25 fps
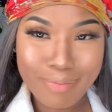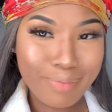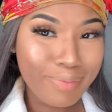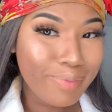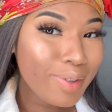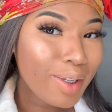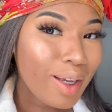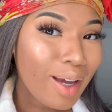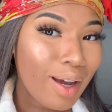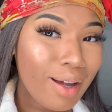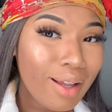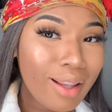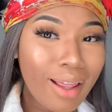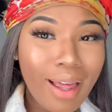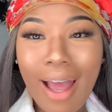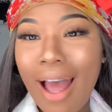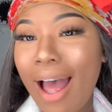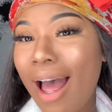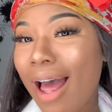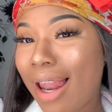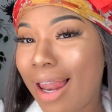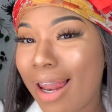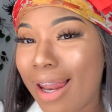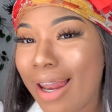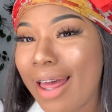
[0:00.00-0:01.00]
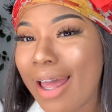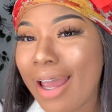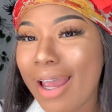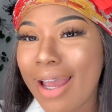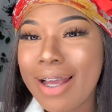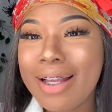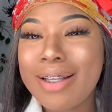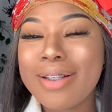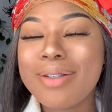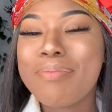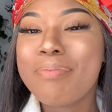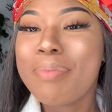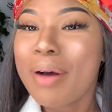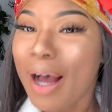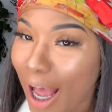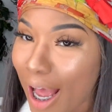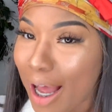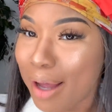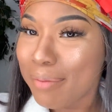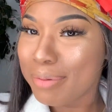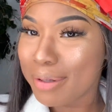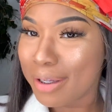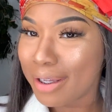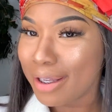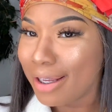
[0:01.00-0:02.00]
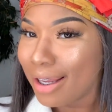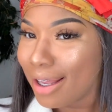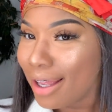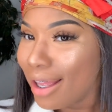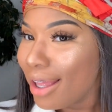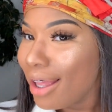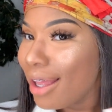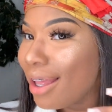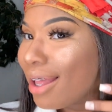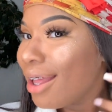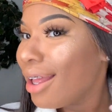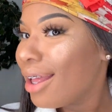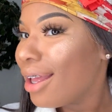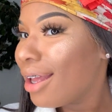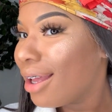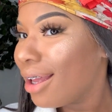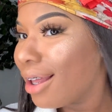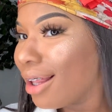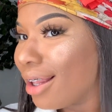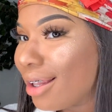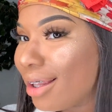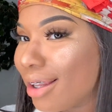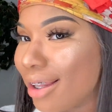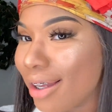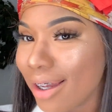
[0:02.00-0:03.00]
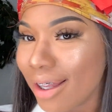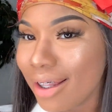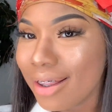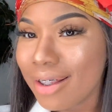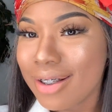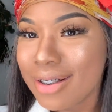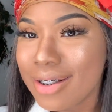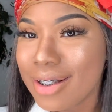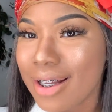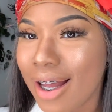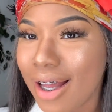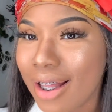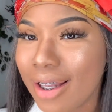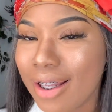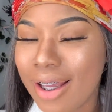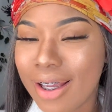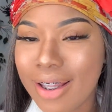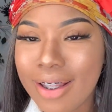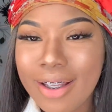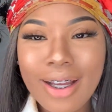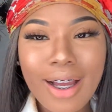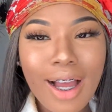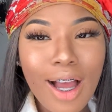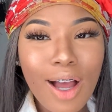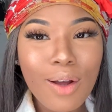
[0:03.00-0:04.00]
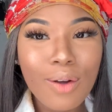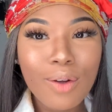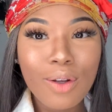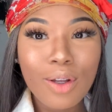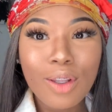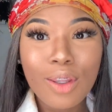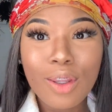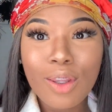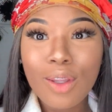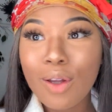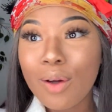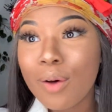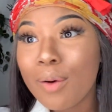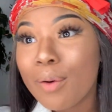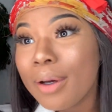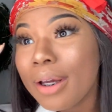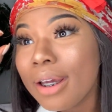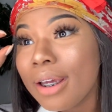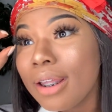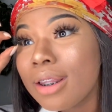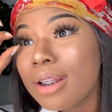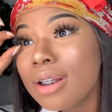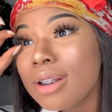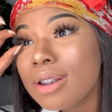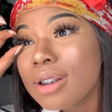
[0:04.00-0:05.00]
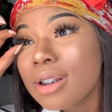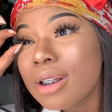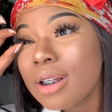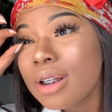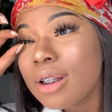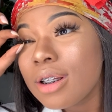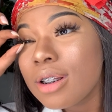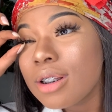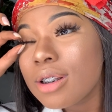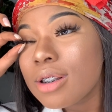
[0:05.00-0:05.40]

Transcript: Y'all, that highlight is popping. Look at this highlight. Look how glowy this is.